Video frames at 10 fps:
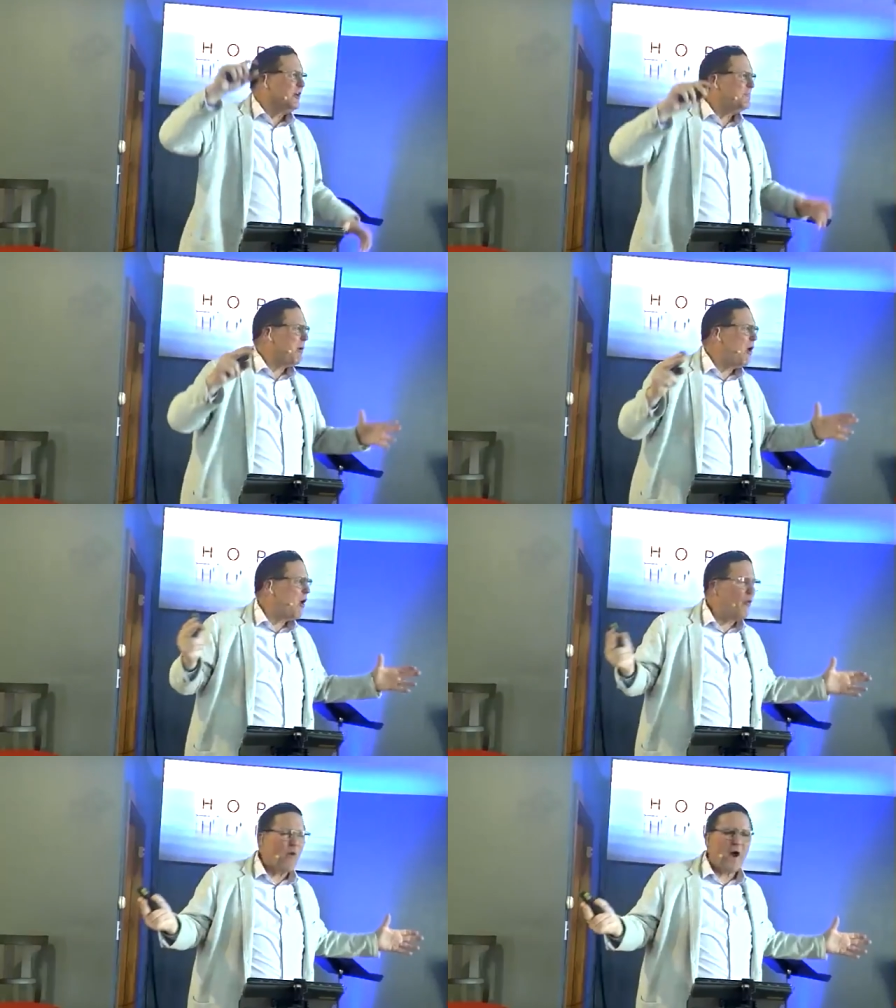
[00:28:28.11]
Look at
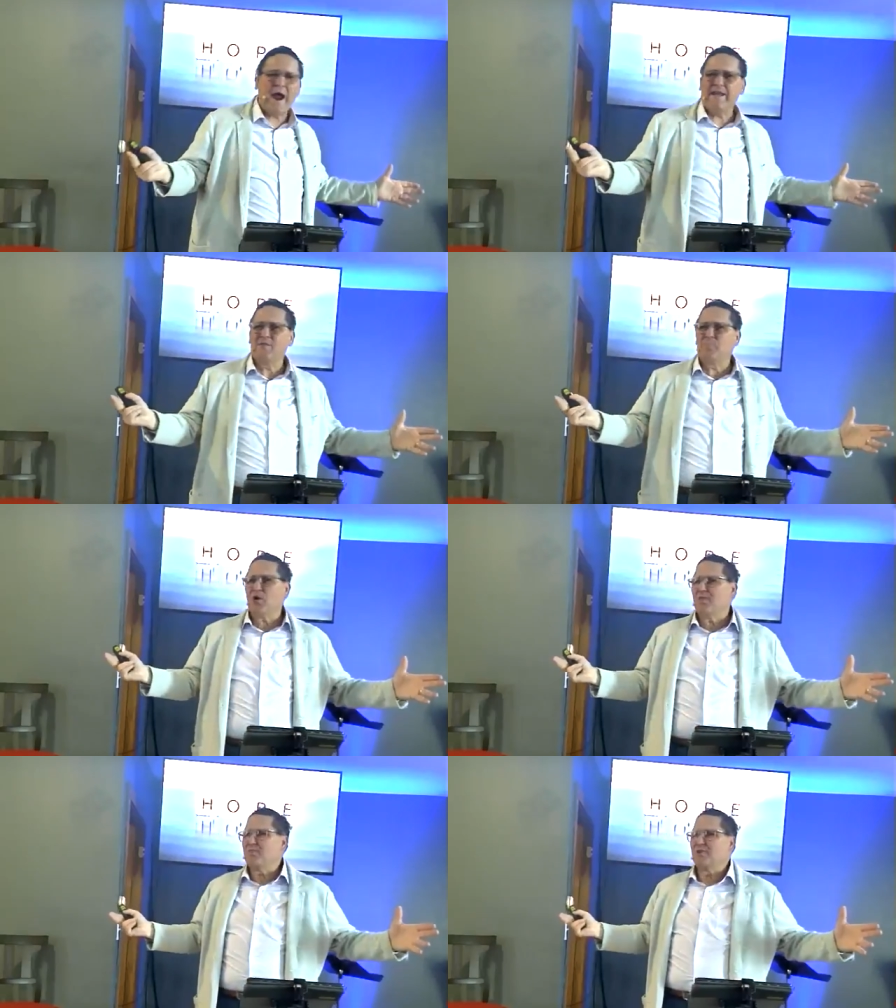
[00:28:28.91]
Paul writing in the
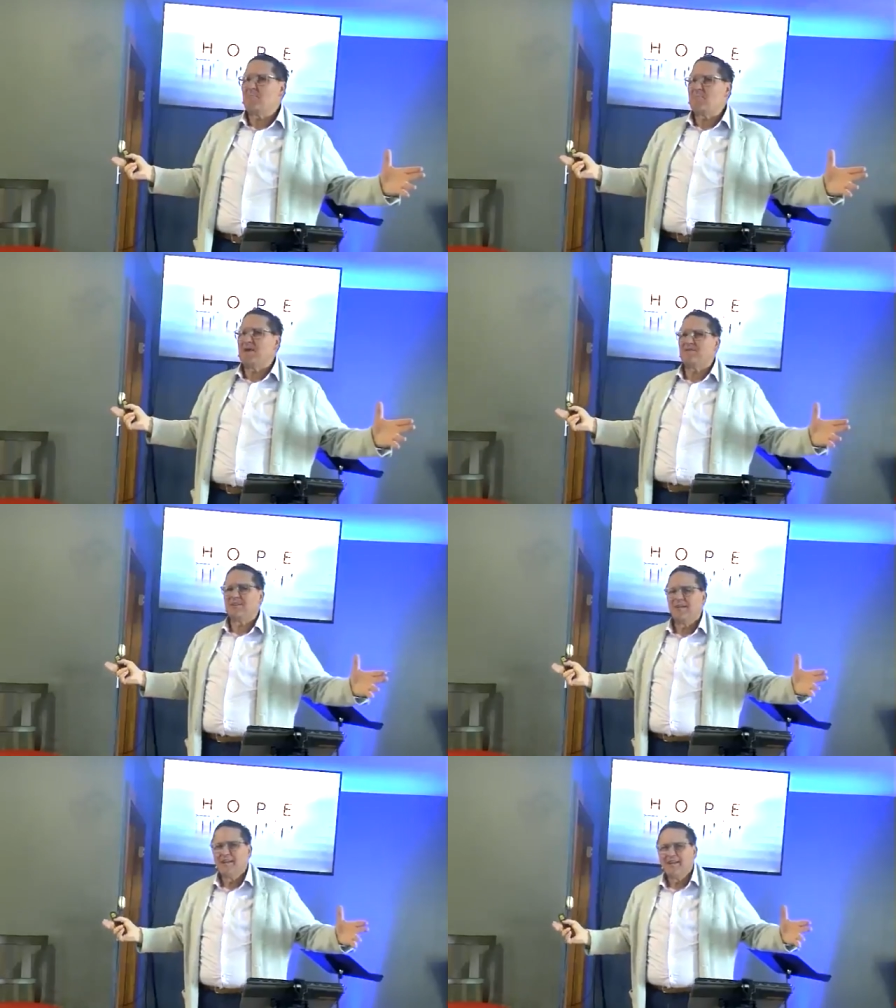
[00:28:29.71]
book of Philippians.
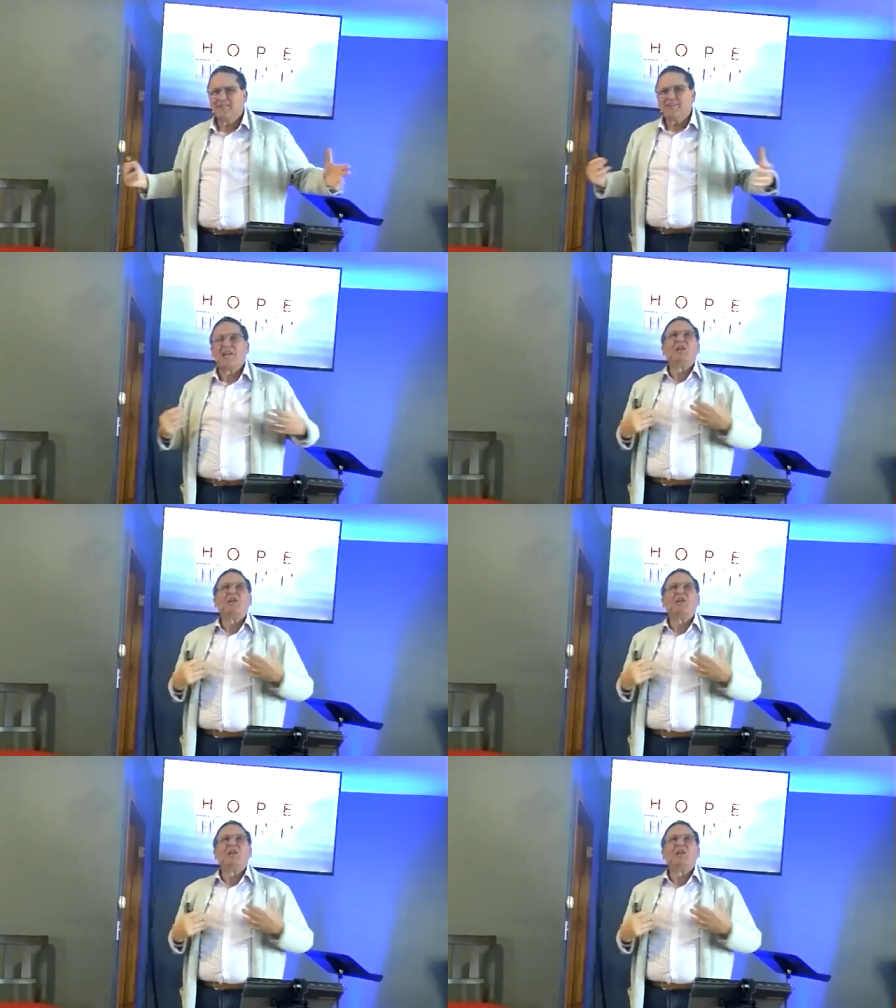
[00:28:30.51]
He says, I